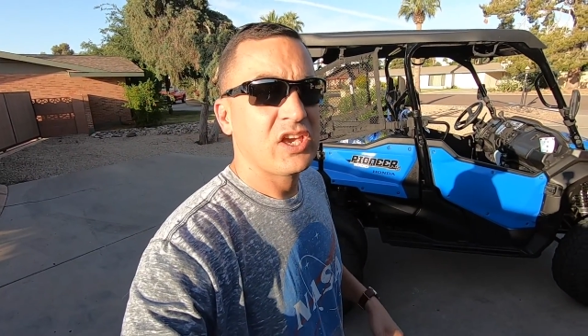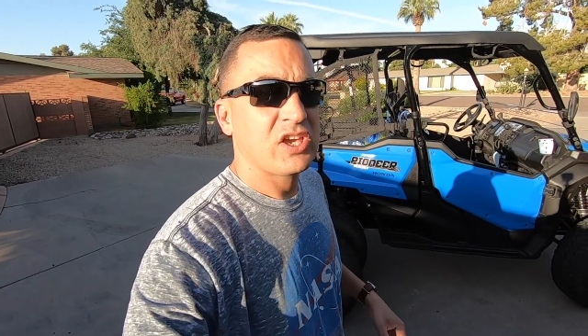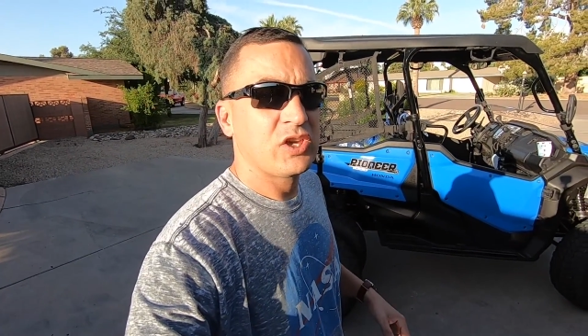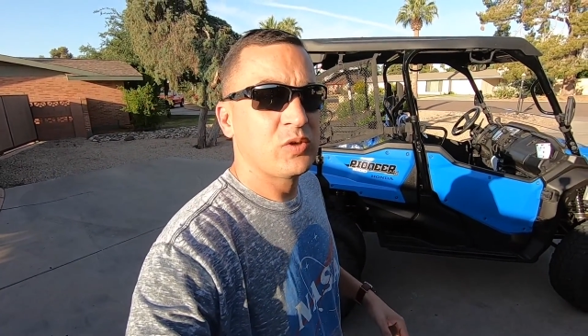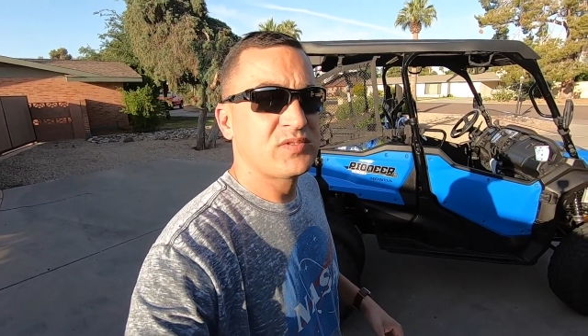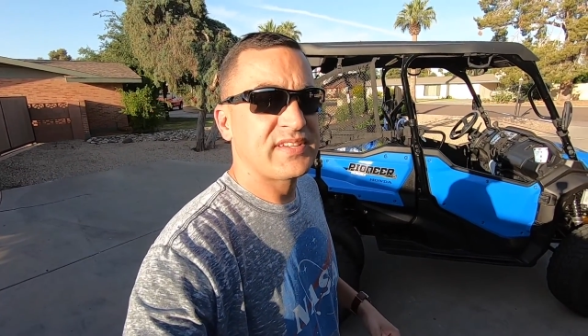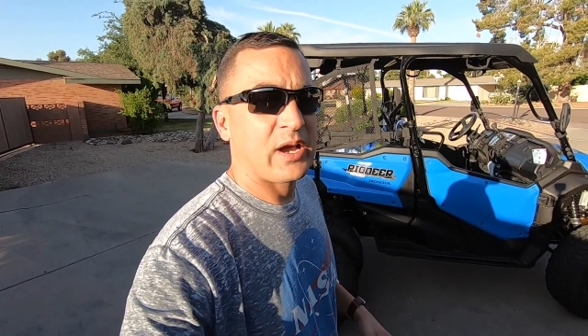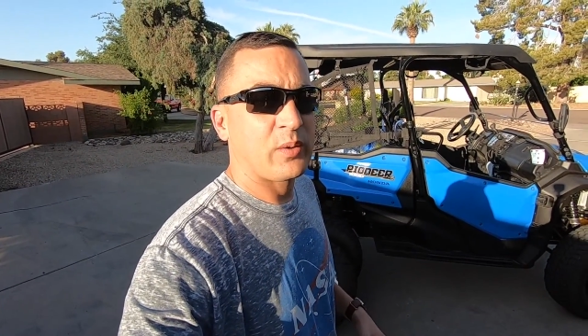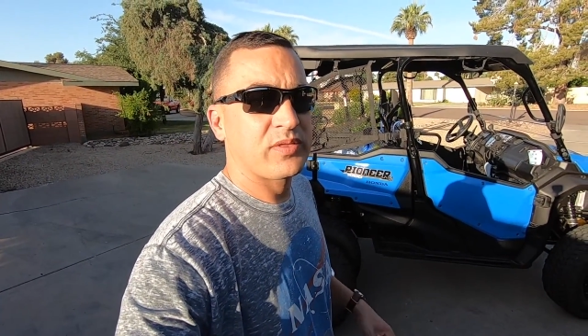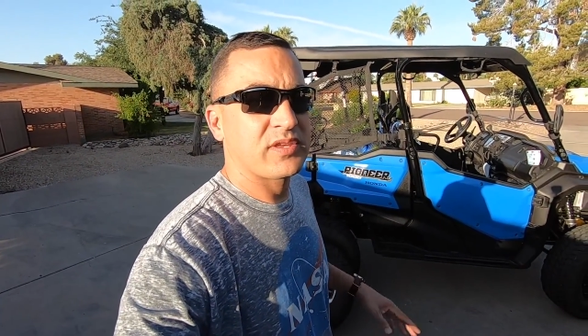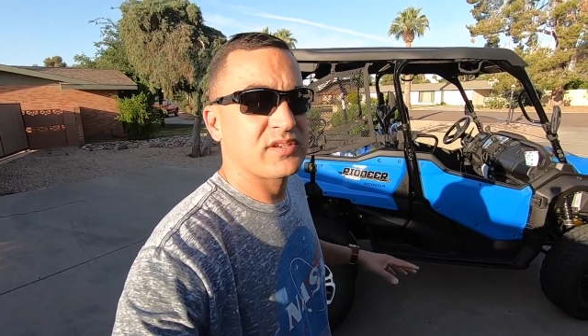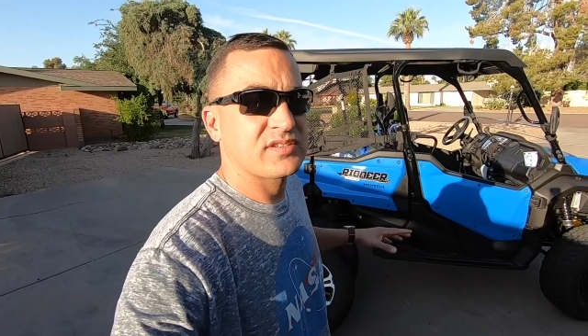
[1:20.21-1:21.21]
You
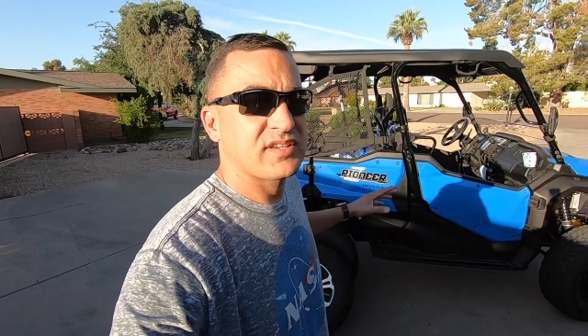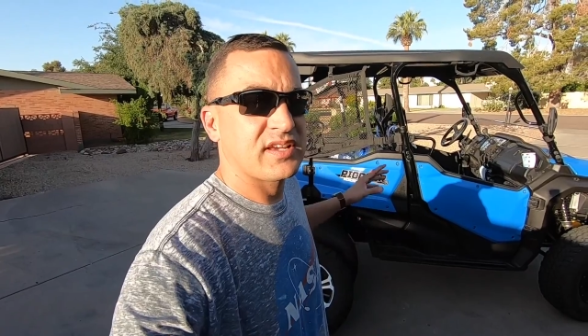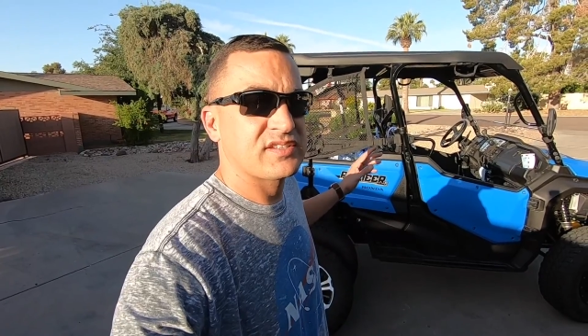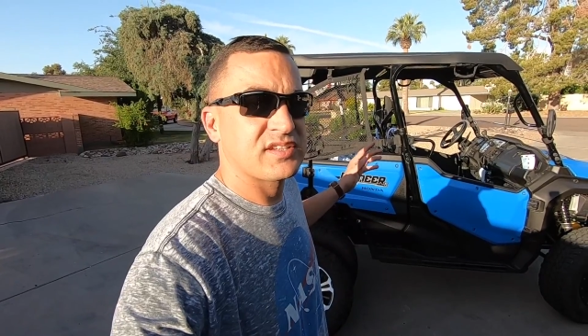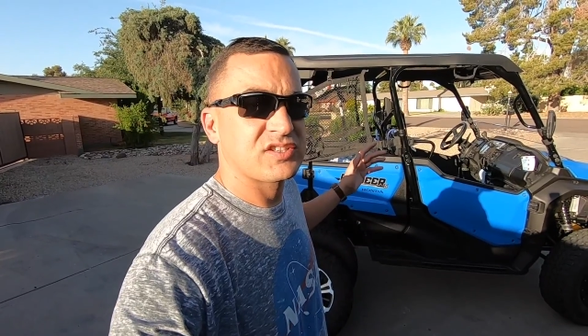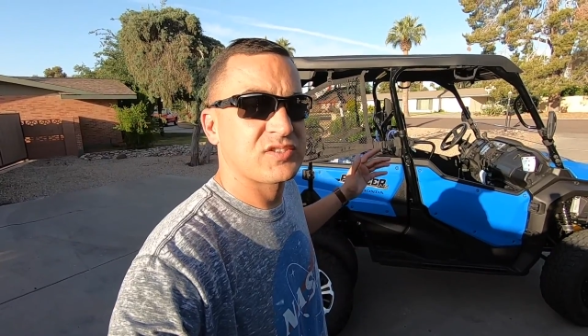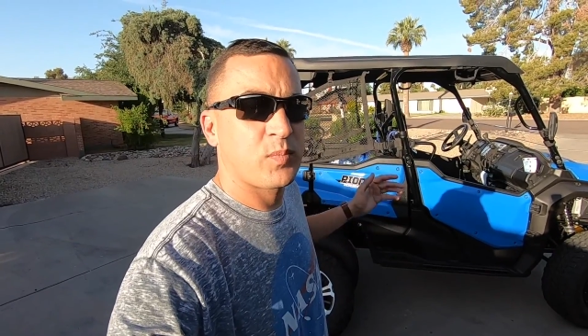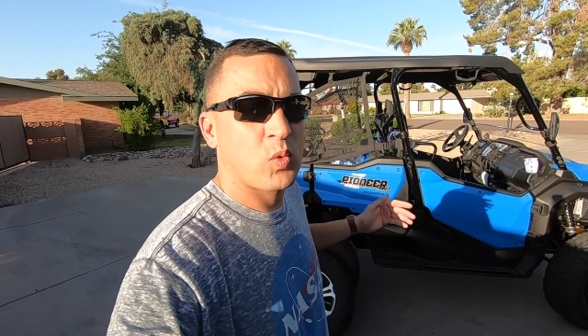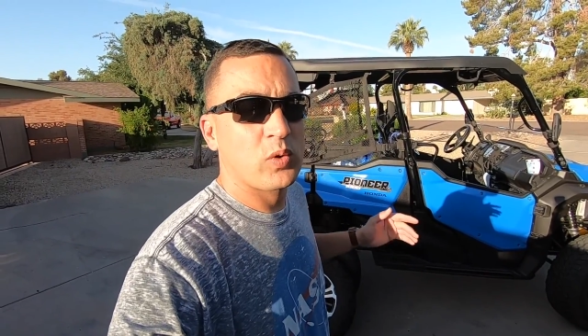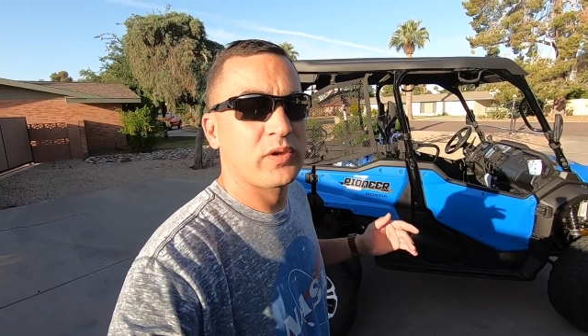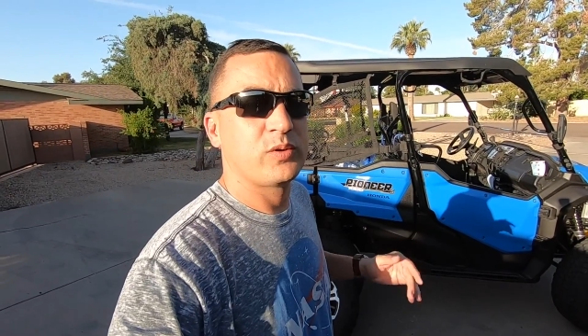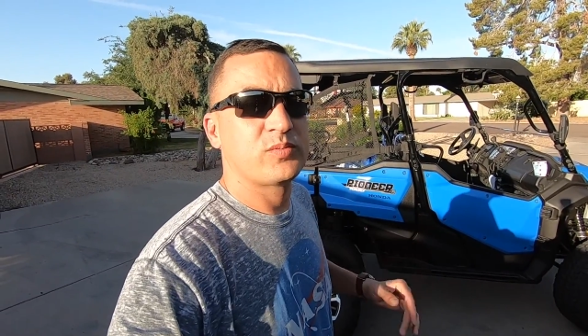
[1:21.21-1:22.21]
tout this as a
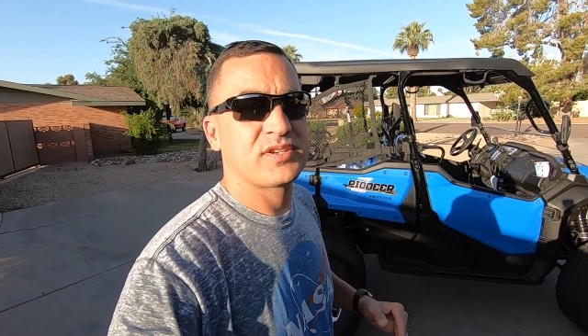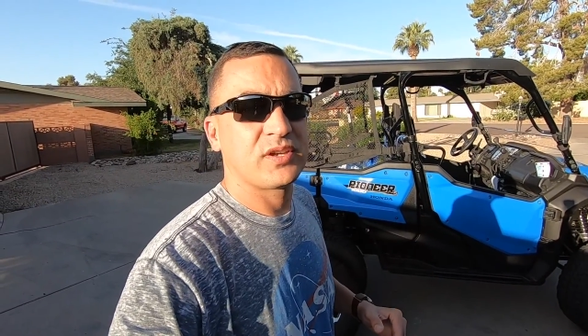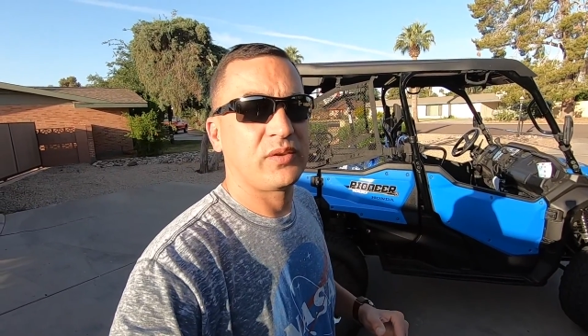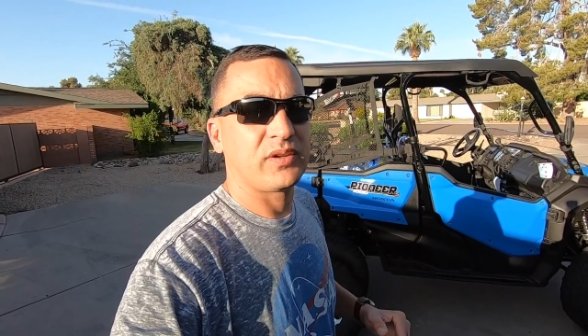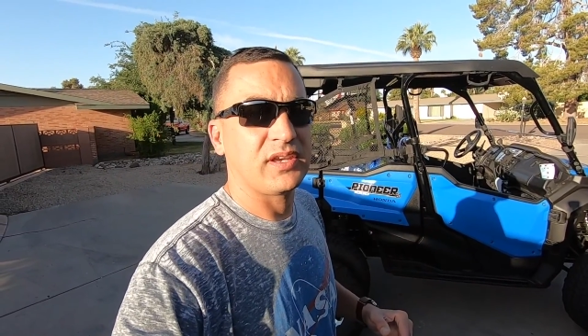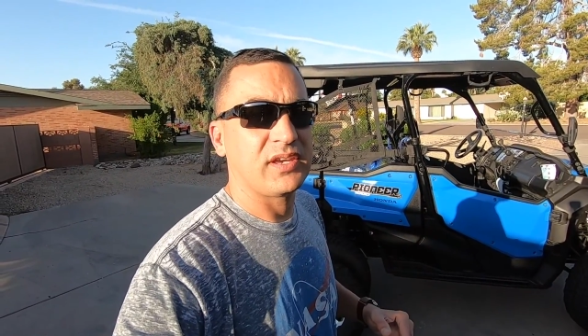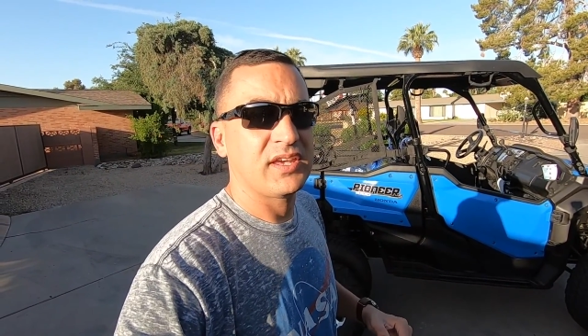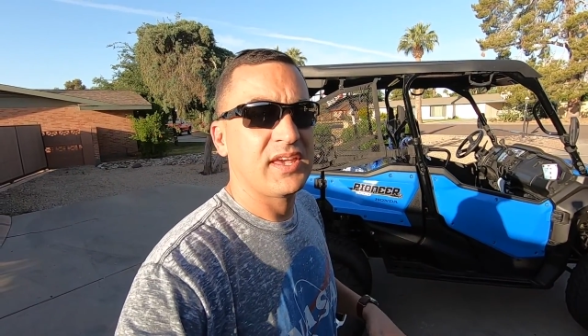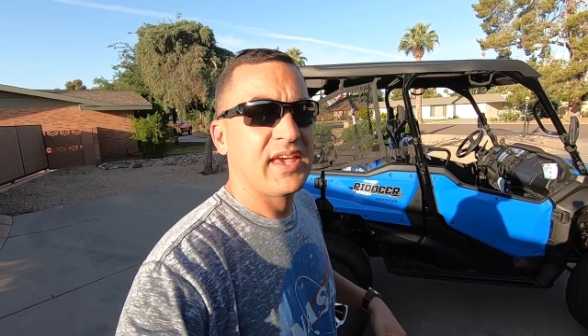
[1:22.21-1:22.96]
sport utility